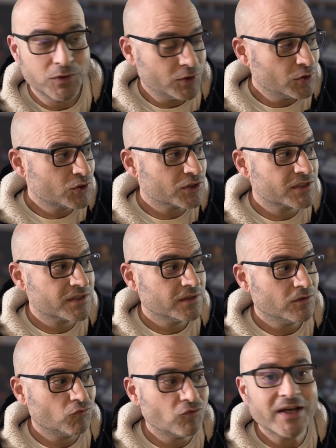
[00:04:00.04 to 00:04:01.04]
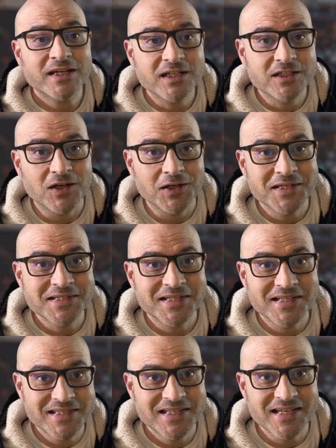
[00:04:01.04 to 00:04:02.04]
You just recognize
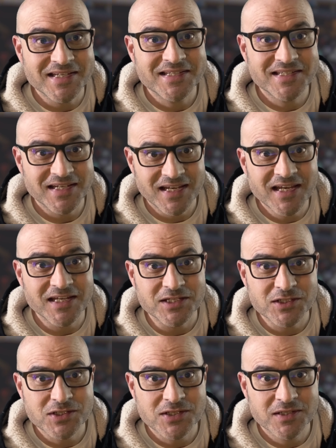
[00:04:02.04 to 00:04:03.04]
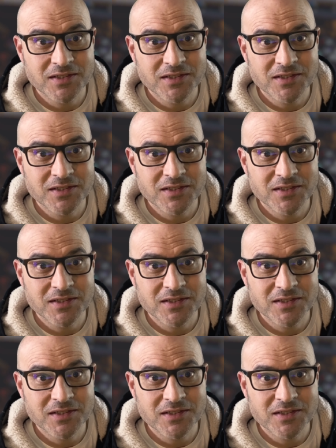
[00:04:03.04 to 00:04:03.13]
that this is